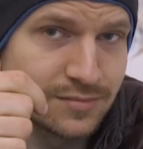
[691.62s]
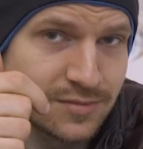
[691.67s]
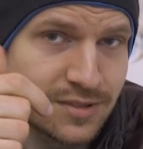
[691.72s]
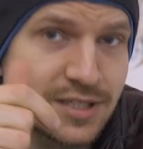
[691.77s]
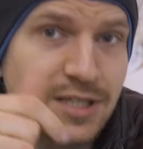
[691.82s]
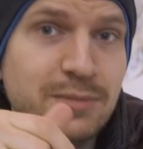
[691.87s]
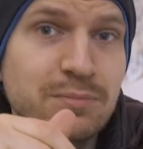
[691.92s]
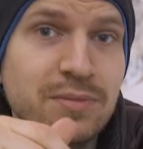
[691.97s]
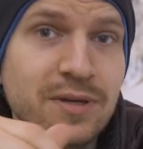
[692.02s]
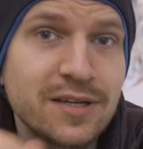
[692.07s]

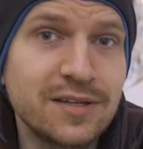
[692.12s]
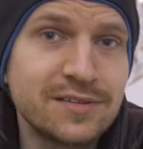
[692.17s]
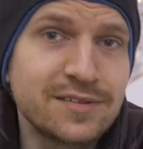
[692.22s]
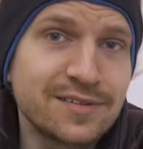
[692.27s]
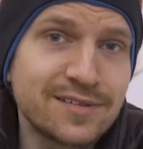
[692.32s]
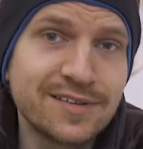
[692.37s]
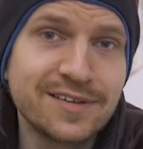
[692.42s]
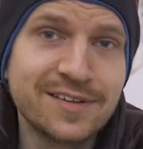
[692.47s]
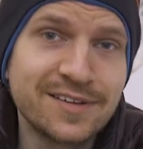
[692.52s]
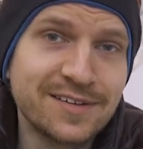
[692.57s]
Clickbait.
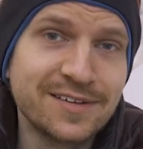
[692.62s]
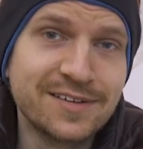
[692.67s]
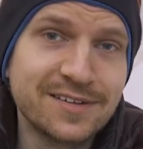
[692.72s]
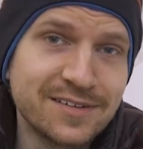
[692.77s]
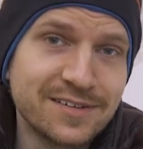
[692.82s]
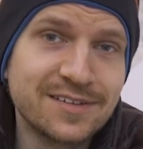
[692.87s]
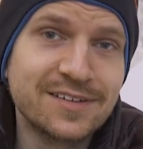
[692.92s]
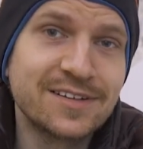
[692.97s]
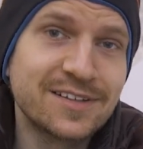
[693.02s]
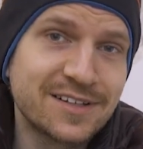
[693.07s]

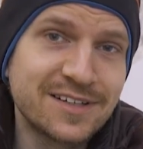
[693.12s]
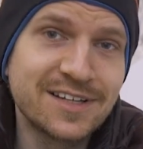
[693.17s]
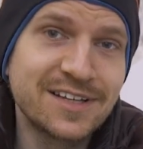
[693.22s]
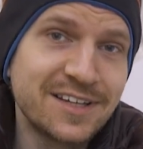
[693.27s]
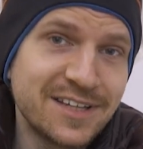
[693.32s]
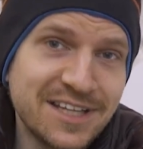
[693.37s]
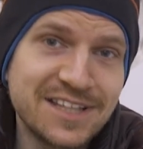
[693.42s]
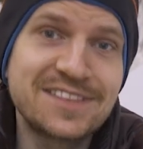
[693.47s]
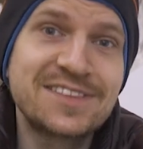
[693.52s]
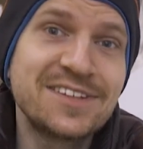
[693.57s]

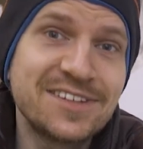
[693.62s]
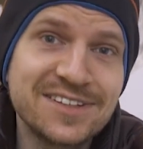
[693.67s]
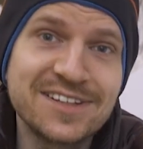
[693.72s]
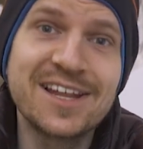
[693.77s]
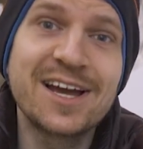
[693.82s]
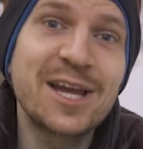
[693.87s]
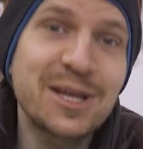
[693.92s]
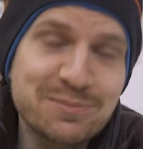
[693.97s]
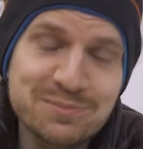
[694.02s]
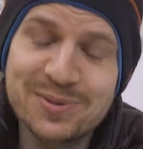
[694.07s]
Hit the
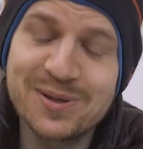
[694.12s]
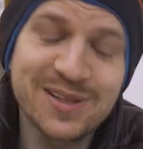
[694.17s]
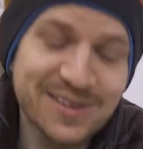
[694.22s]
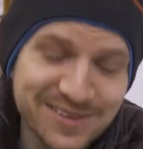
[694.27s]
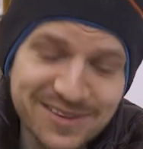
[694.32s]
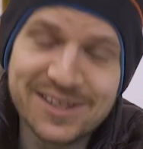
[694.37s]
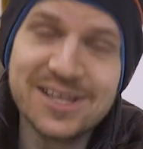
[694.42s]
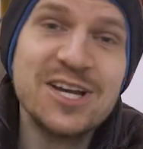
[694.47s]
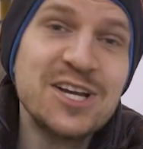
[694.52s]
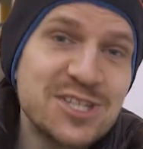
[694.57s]
like
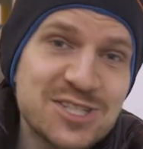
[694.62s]
button.